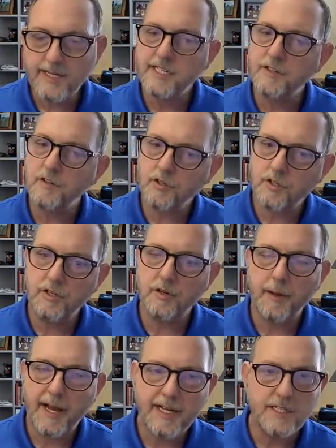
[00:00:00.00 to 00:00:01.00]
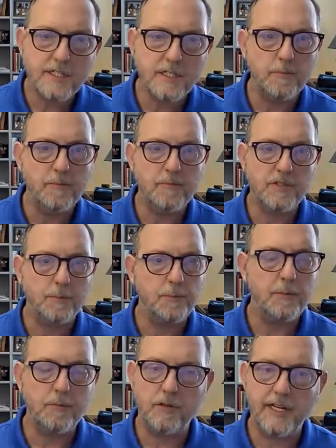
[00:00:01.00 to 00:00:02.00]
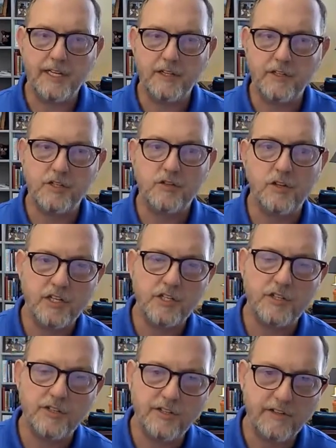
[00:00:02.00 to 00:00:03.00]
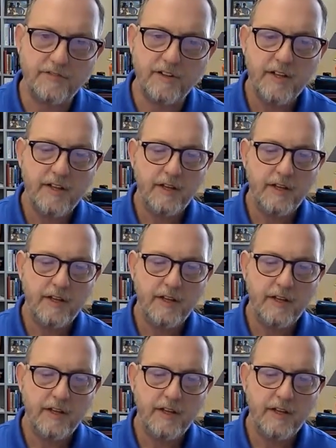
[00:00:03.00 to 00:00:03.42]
That's either good or bad. Some people like the structure of